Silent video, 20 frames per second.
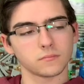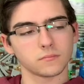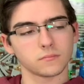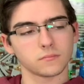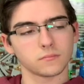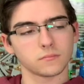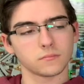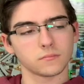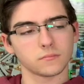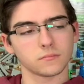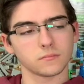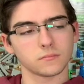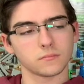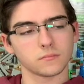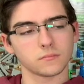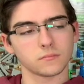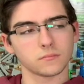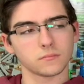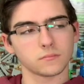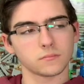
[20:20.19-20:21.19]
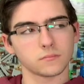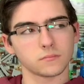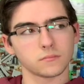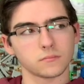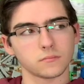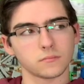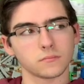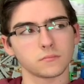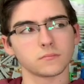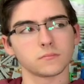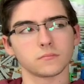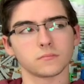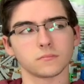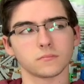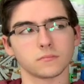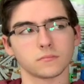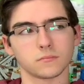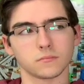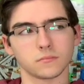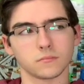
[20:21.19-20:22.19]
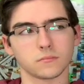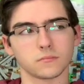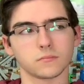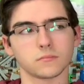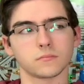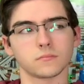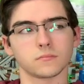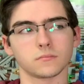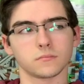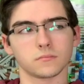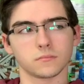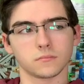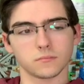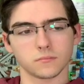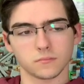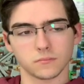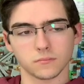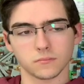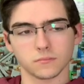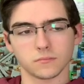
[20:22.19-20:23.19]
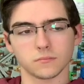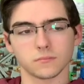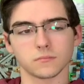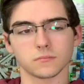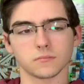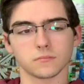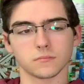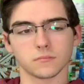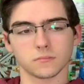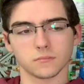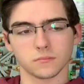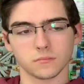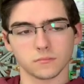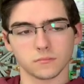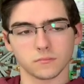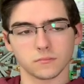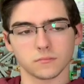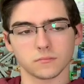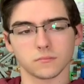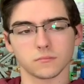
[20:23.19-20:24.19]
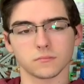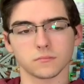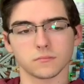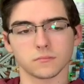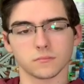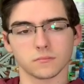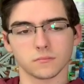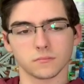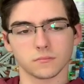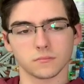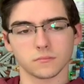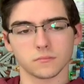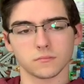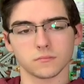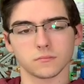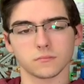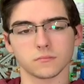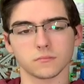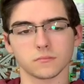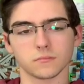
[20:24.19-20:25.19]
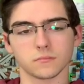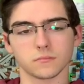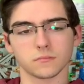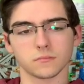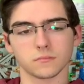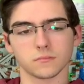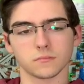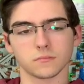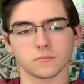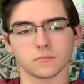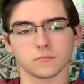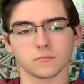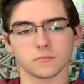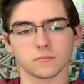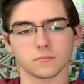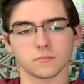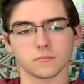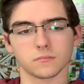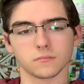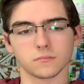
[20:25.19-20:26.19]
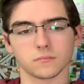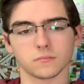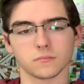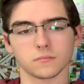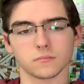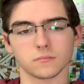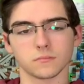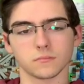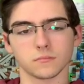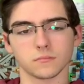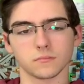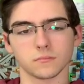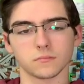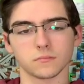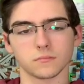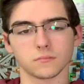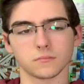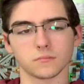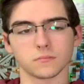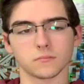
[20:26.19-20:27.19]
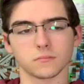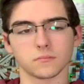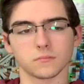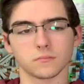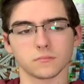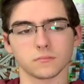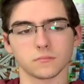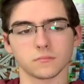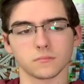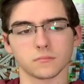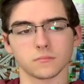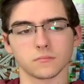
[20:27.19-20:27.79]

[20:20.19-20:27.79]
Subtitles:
[no speech]